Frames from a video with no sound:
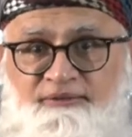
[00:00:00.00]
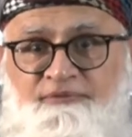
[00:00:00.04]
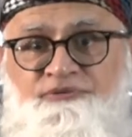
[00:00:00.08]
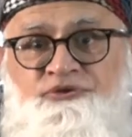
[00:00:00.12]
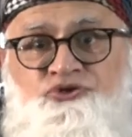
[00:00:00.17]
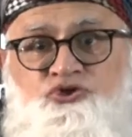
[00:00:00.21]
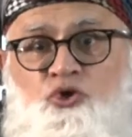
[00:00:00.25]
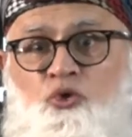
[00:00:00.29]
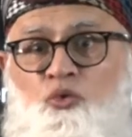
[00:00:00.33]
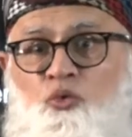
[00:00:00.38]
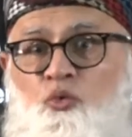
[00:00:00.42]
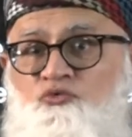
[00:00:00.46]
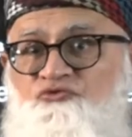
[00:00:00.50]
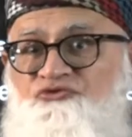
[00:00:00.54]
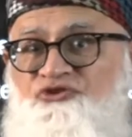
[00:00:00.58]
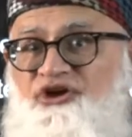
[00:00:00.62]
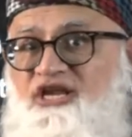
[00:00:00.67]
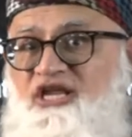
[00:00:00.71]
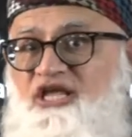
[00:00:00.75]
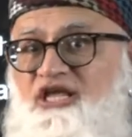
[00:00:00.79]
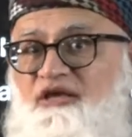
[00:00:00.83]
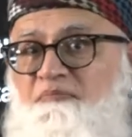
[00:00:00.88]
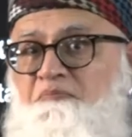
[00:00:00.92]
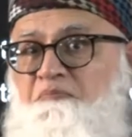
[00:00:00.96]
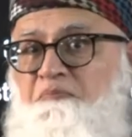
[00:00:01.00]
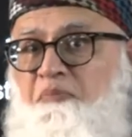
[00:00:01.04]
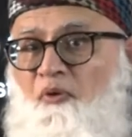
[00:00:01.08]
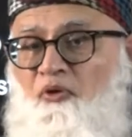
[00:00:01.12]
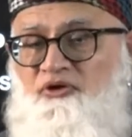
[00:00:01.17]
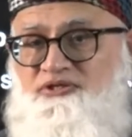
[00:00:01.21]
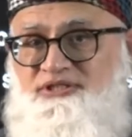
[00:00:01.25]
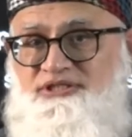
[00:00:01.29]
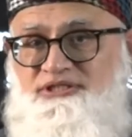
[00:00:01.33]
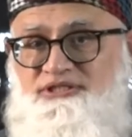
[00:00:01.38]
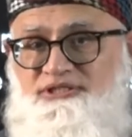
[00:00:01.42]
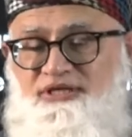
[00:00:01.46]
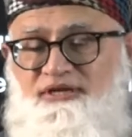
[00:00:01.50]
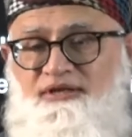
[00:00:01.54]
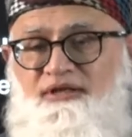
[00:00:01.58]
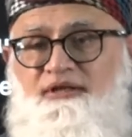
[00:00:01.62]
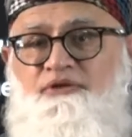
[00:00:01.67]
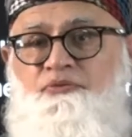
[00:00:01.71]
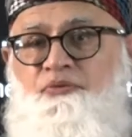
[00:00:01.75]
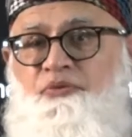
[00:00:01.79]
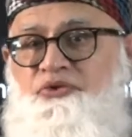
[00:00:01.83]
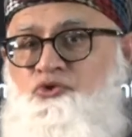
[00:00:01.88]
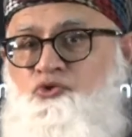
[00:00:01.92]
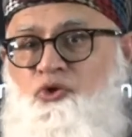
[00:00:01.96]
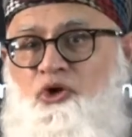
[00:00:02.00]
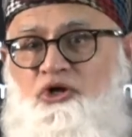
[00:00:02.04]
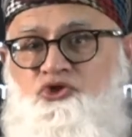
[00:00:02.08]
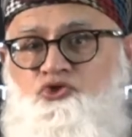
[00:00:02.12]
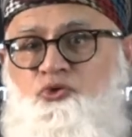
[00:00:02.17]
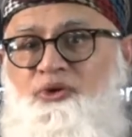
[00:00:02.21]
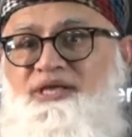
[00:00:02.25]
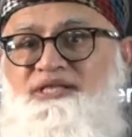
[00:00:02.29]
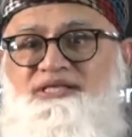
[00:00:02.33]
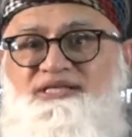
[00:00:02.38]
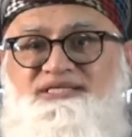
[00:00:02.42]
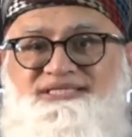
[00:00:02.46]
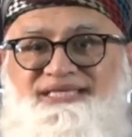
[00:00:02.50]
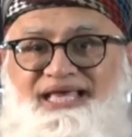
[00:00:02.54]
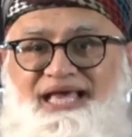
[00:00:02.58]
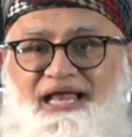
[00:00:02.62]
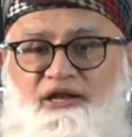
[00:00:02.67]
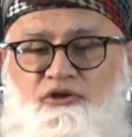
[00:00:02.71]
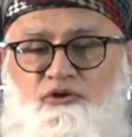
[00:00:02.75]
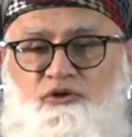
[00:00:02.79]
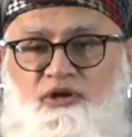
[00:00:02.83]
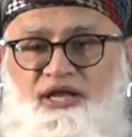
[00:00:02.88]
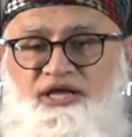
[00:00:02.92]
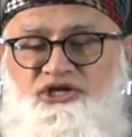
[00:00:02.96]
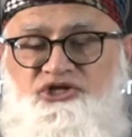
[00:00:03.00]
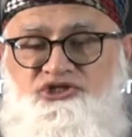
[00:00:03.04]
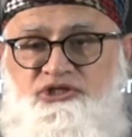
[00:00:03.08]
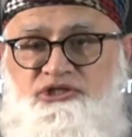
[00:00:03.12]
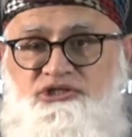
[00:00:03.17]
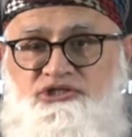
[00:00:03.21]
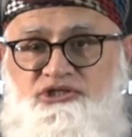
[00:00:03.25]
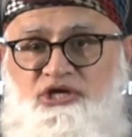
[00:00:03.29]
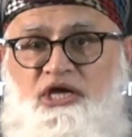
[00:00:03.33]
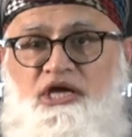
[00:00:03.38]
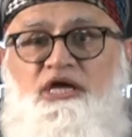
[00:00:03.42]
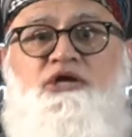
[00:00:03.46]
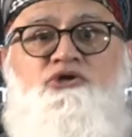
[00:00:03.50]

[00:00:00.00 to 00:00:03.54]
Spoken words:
So very important when you are doing these calculations